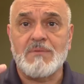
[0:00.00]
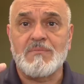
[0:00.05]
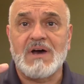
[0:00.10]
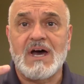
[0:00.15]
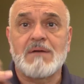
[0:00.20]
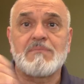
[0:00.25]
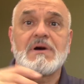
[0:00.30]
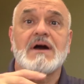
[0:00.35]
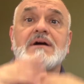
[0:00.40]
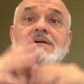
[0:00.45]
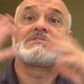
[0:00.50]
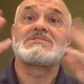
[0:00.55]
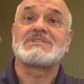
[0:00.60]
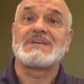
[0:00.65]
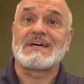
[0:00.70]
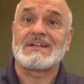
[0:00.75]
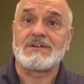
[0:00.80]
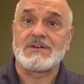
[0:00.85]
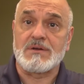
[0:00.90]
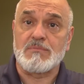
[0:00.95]
them up,
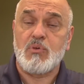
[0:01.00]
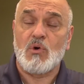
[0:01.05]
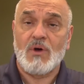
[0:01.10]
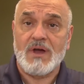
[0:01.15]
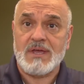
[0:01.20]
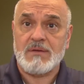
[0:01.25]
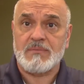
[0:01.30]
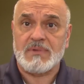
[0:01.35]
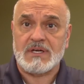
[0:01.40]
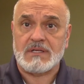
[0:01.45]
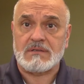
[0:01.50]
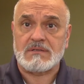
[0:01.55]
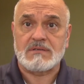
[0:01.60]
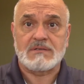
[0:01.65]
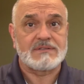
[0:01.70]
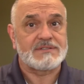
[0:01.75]
set an appointment.